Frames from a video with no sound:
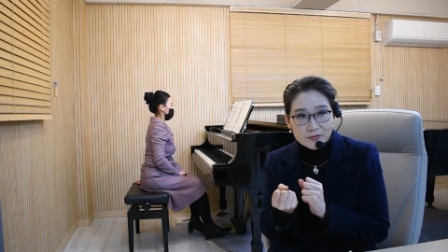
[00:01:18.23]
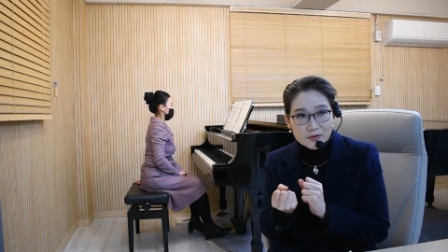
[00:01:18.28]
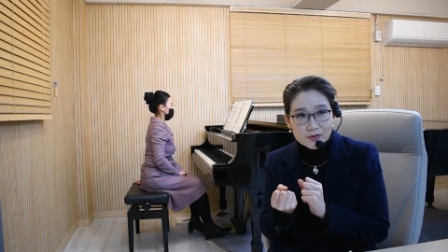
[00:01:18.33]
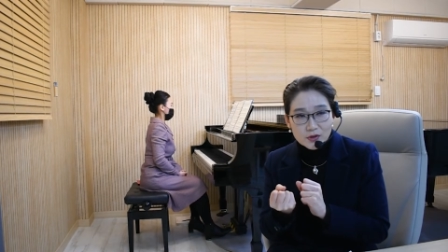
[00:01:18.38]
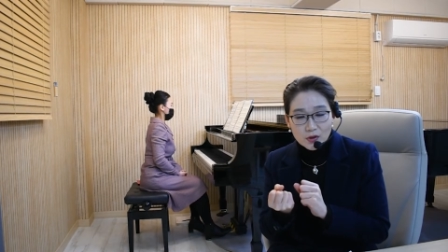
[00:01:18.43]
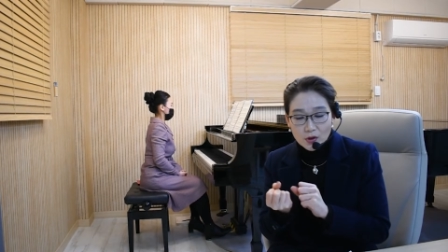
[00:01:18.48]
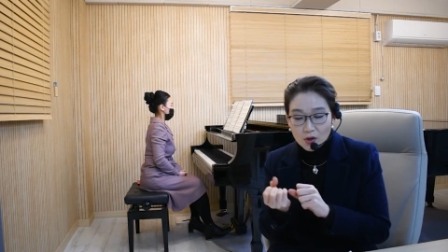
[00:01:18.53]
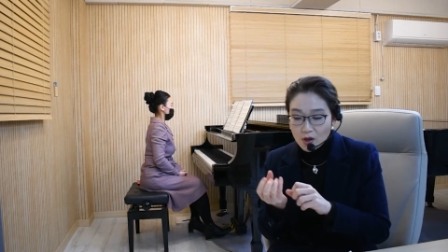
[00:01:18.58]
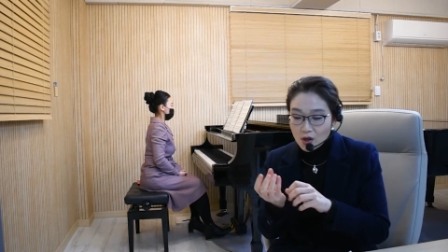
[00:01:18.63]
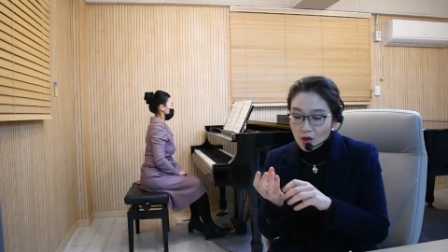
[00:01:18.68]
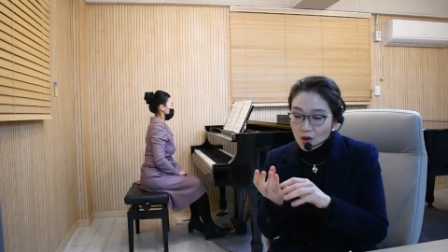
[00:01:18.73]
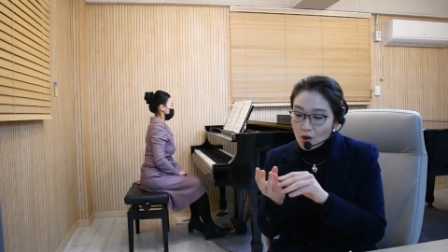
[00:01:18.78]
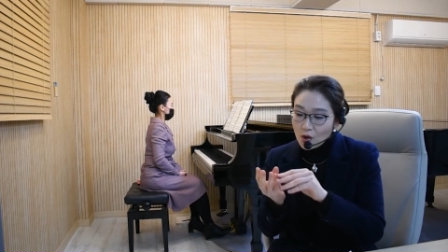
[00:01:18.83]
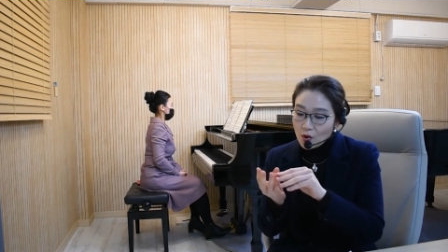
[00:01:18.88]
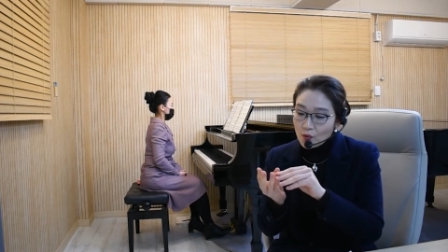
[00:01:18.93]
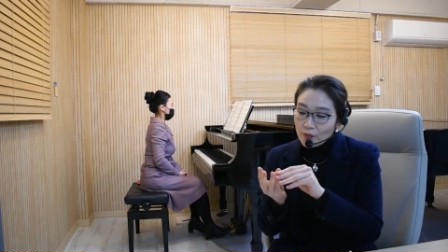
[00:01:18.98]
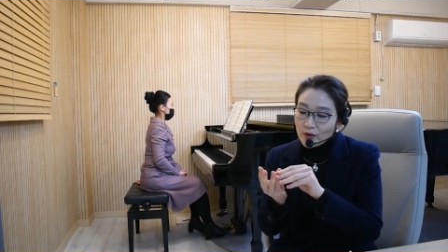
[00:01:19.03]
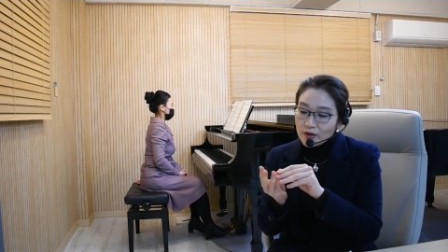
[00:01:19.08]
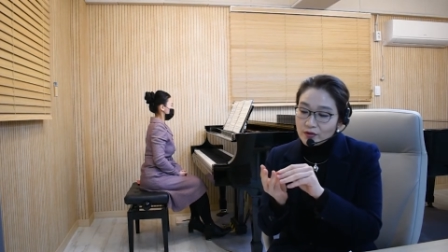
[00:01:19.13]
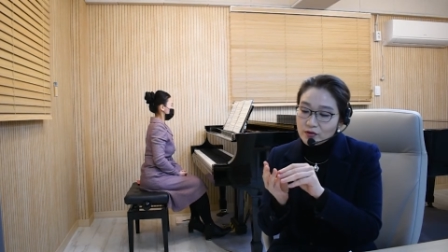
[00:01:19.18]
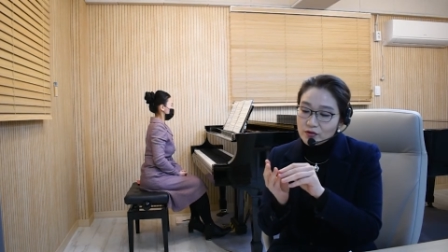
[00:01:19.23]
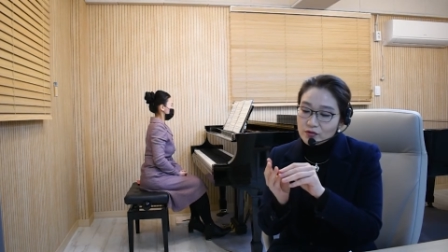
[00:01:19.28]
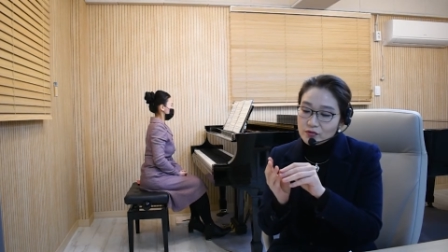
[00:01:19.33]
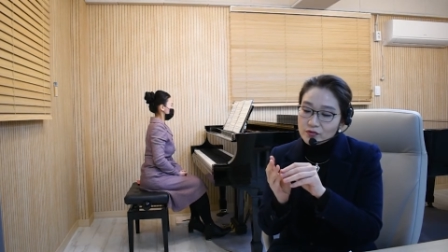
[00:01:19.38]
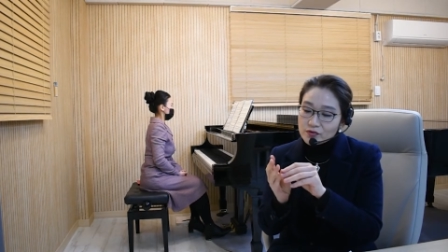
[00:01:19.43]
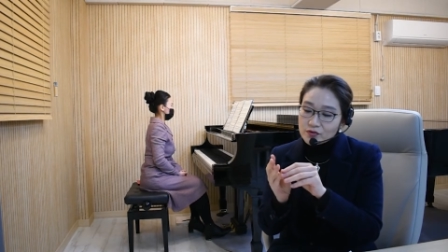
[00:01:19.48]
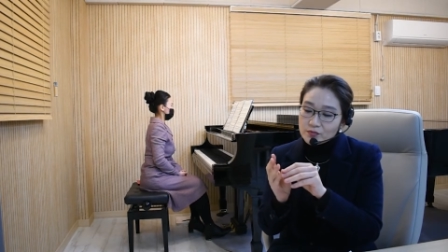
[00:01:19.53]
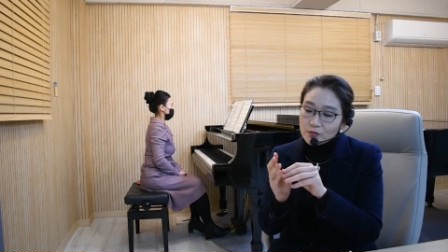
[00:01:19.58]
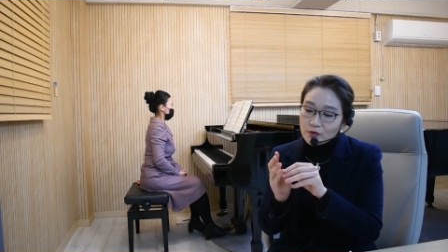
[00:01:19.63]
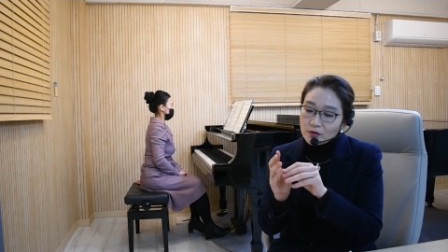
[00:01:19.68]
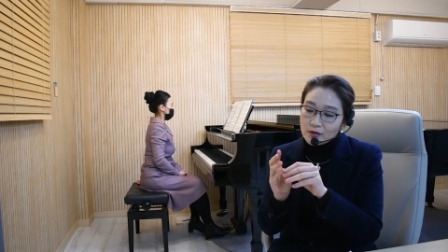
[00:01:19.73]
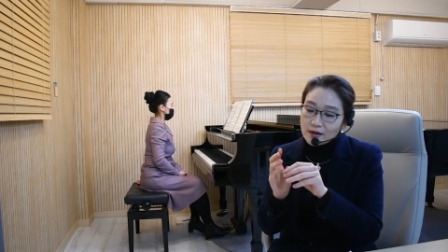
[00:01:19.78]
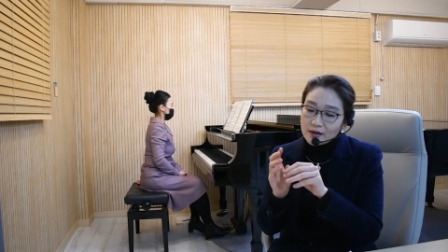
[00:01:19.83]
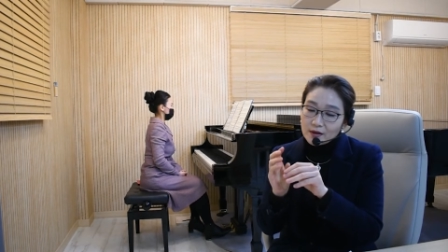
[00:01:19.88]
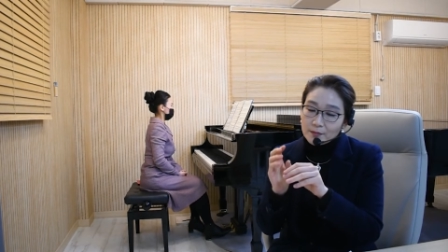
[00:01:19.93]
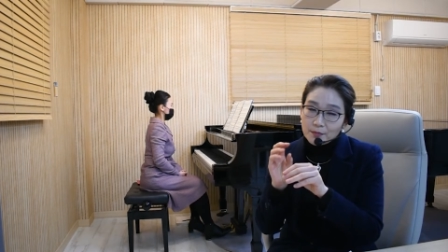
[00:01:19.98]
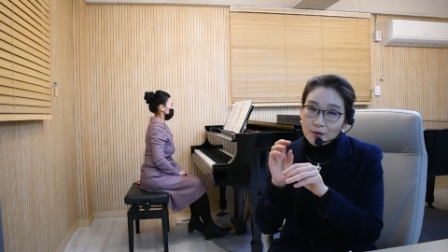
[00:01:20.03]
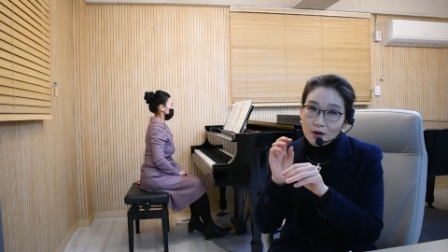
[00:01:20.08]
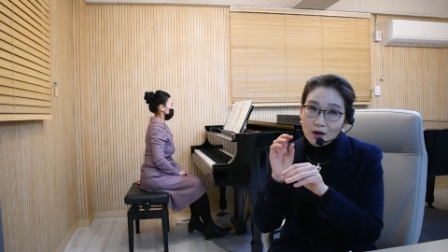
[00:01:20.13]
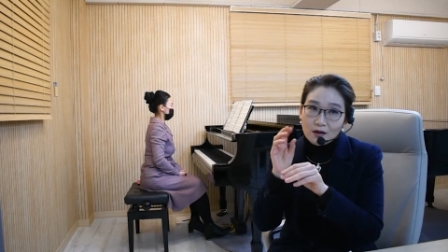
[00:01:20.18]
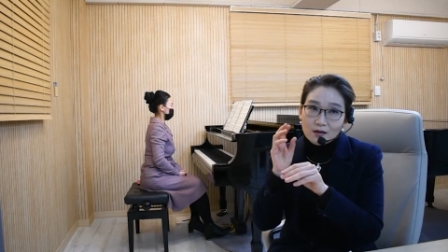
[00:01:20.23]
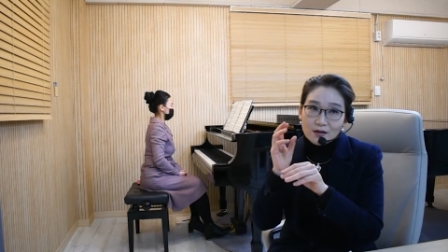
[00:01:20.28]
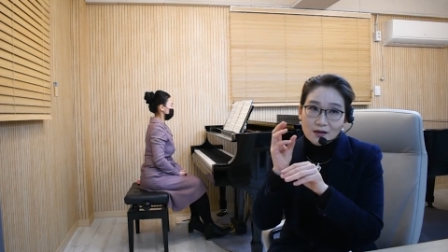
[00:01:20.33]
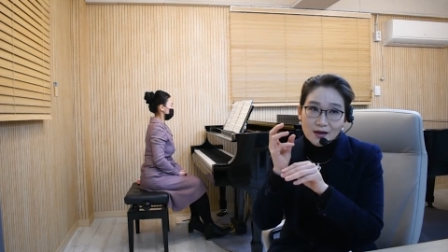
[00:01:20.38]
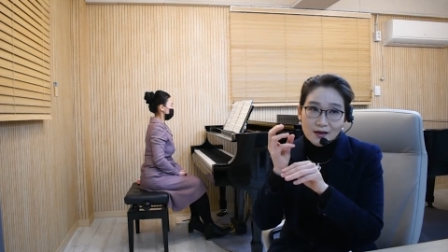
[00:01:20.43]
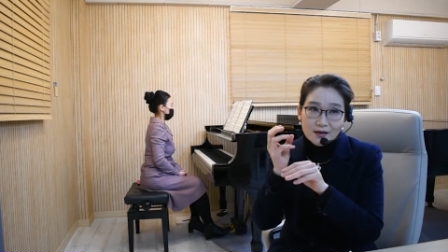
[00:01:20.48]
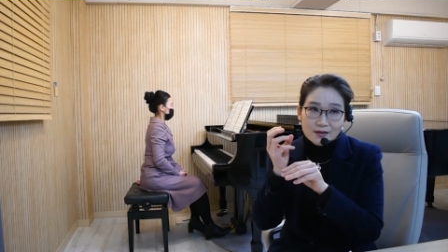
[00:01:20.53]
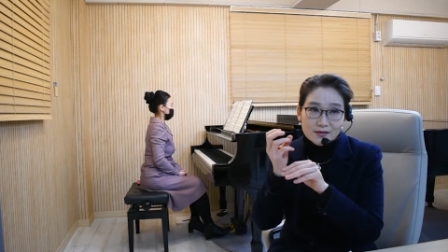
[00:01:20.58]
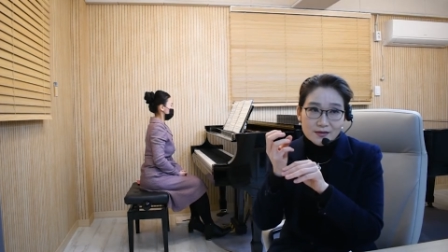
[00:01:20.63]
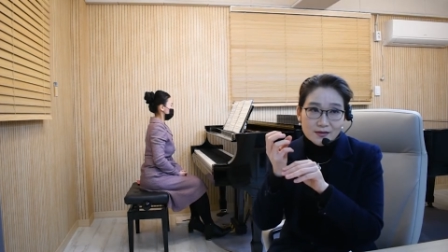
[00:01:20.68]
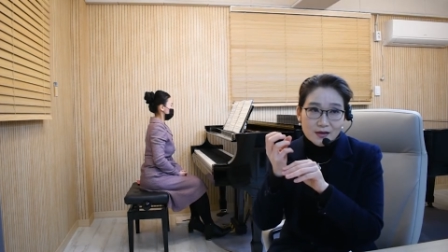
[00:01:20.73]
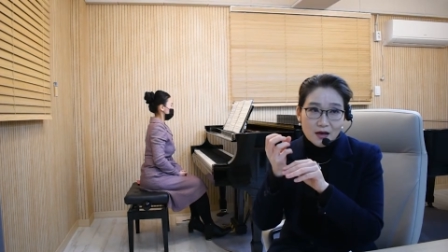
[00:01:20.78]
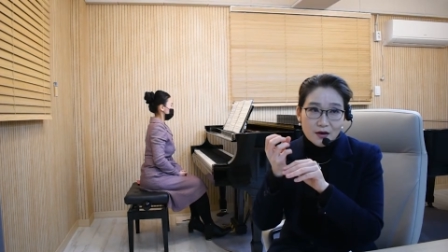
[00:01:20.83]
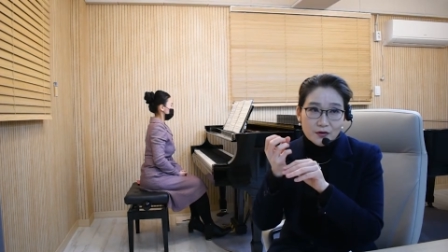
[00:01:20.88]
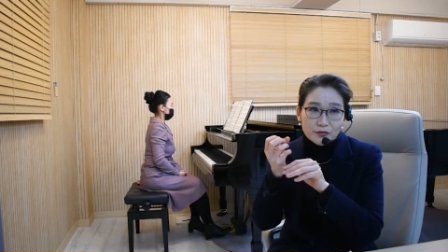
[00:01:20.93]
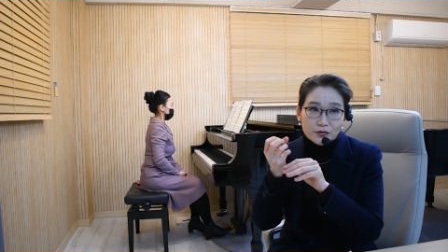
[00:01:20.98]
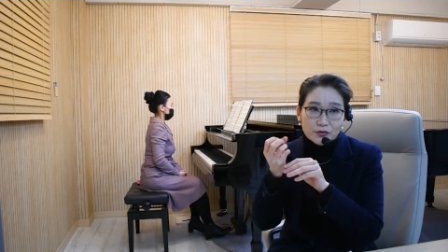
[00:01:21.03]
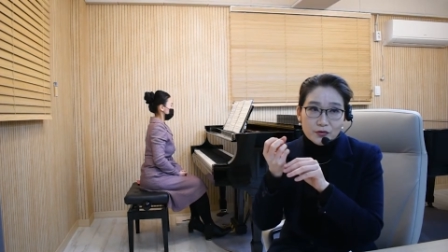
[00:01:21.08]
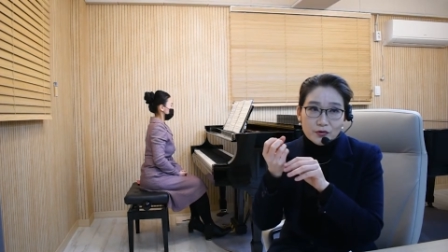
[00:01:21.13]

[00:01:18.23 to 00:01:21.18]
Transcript: So when you use more like a paw-like sound,